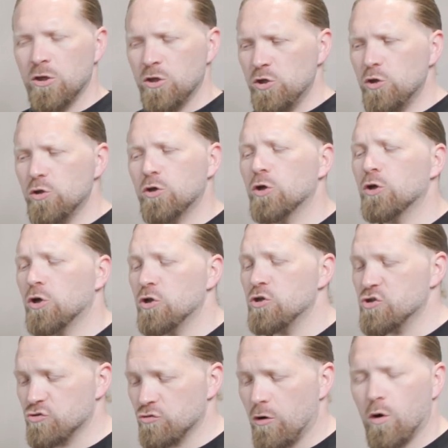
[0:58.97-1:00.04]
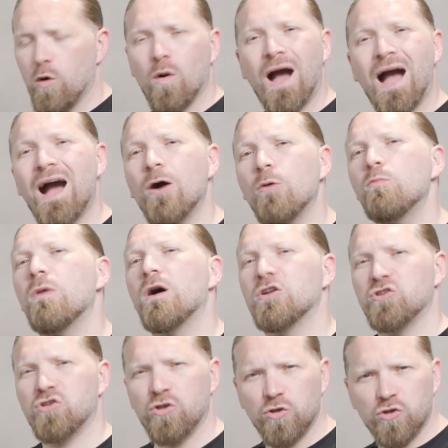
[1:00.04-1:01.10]
you can control how
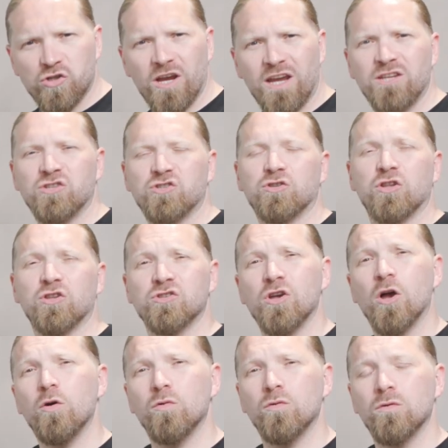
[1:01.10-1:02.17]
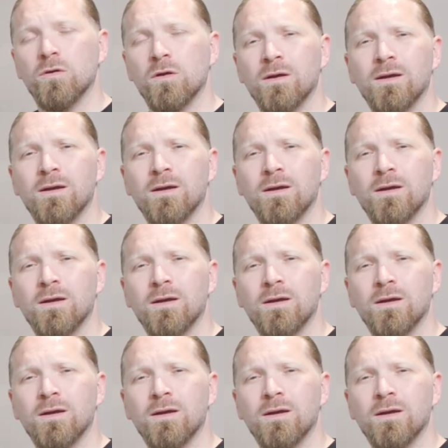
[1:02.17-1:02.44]
much you change the tone